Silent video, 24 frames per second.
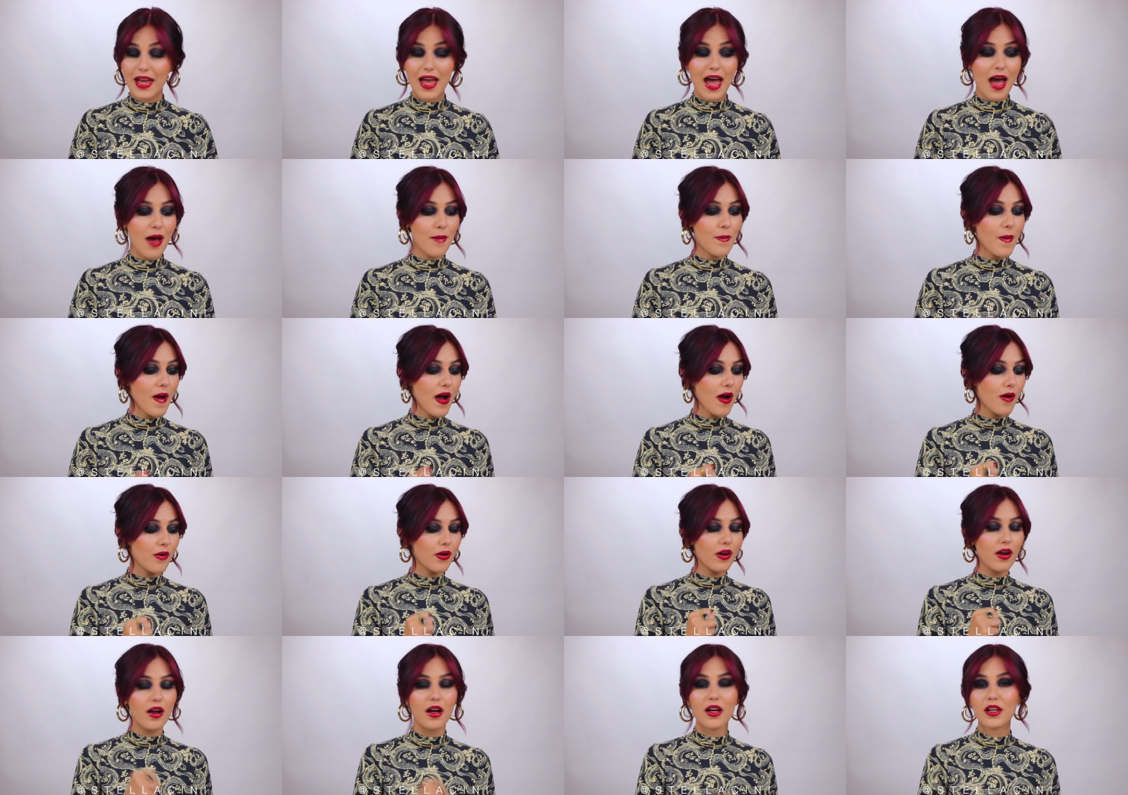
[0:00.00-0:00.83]

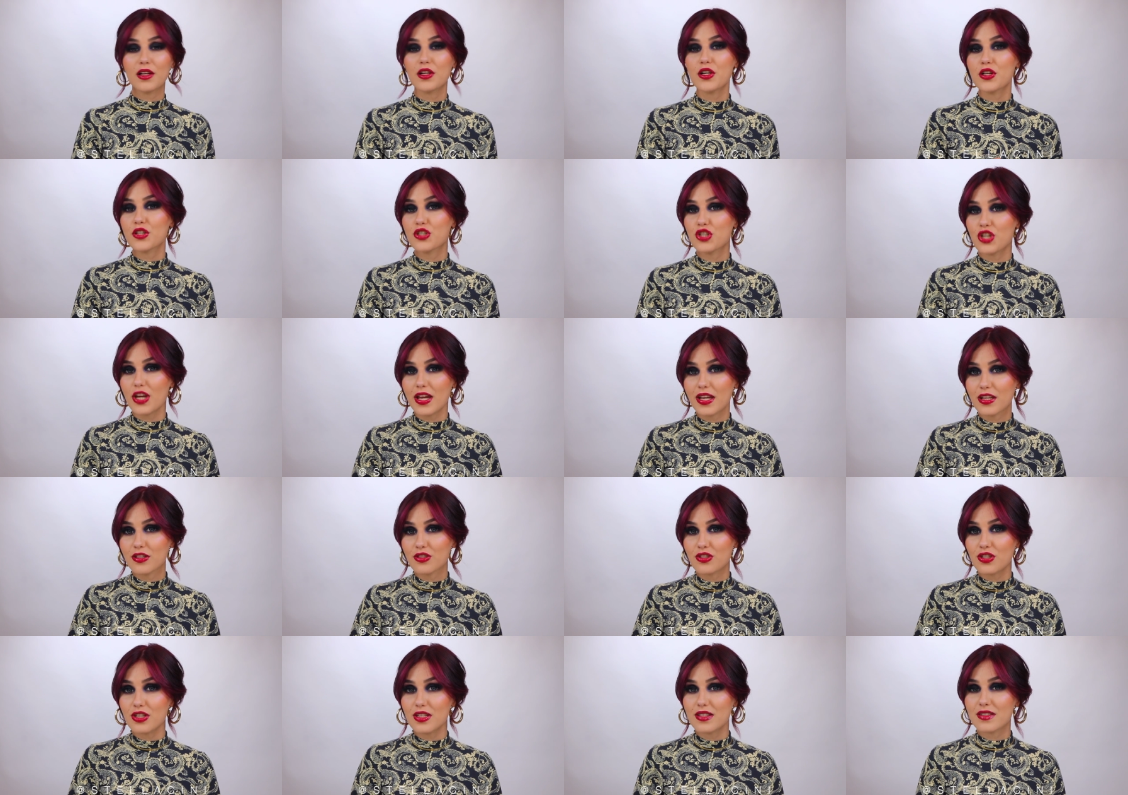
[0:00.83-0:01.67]
about color
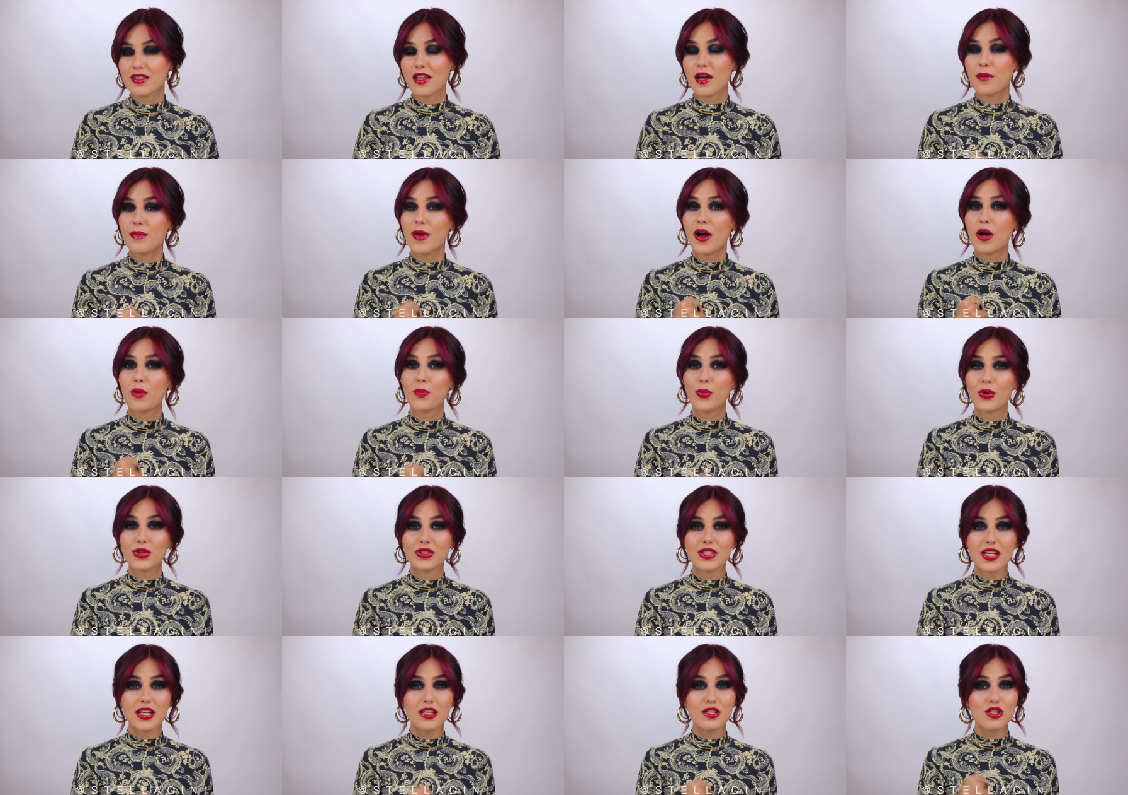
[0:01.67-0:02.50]
changes, about
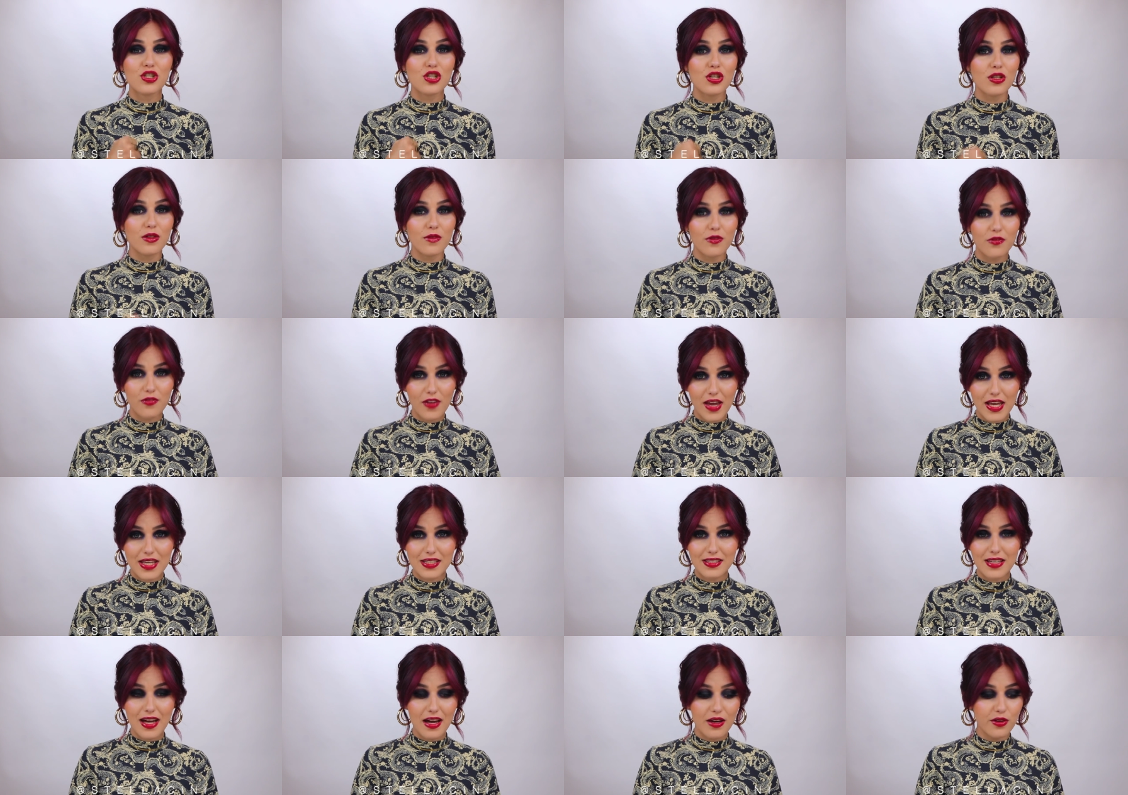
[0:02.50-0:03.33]
potential
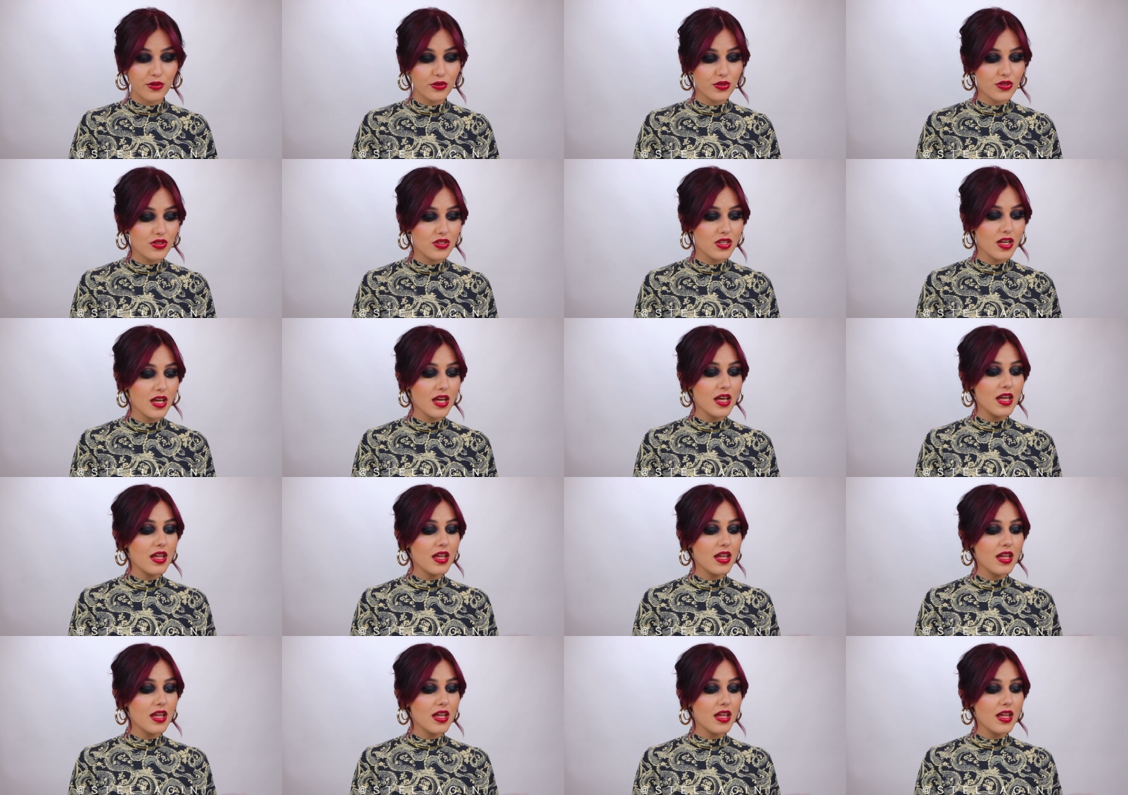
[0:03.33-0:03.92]
fade outs,